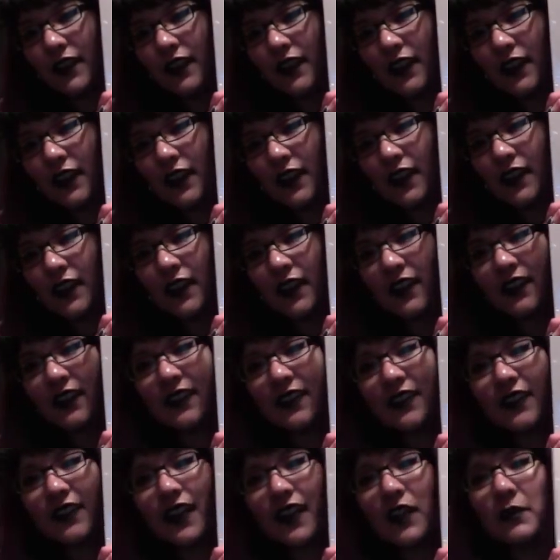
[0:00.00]
And
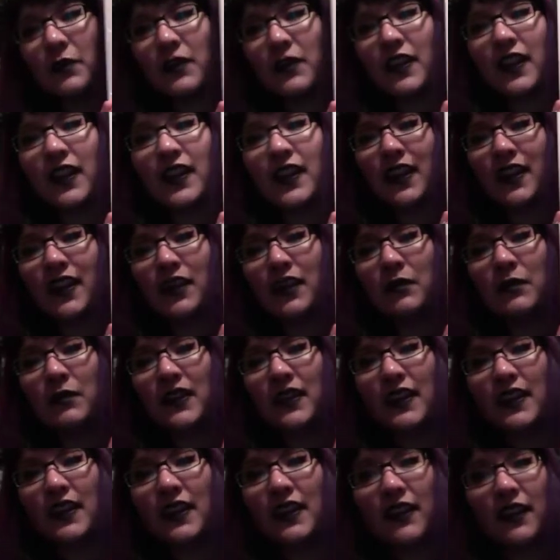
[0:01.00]
it's laminated
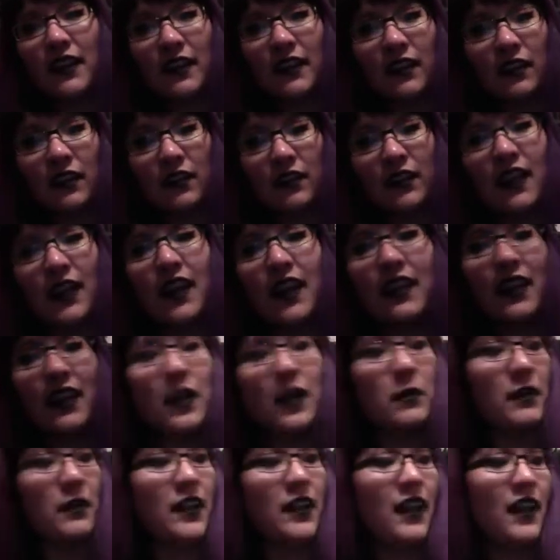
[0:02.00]
because, not
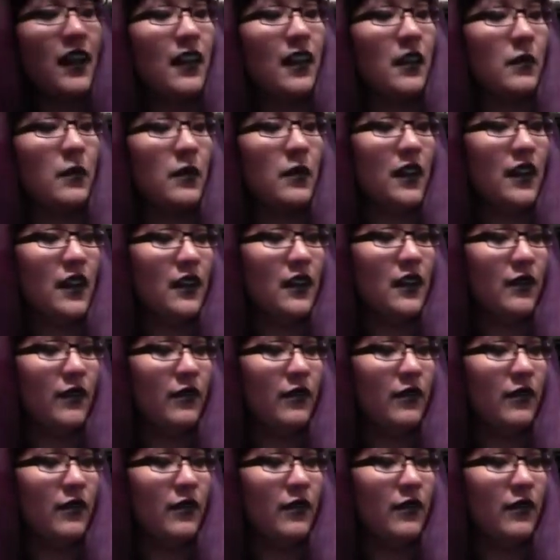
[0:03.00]
laminated, but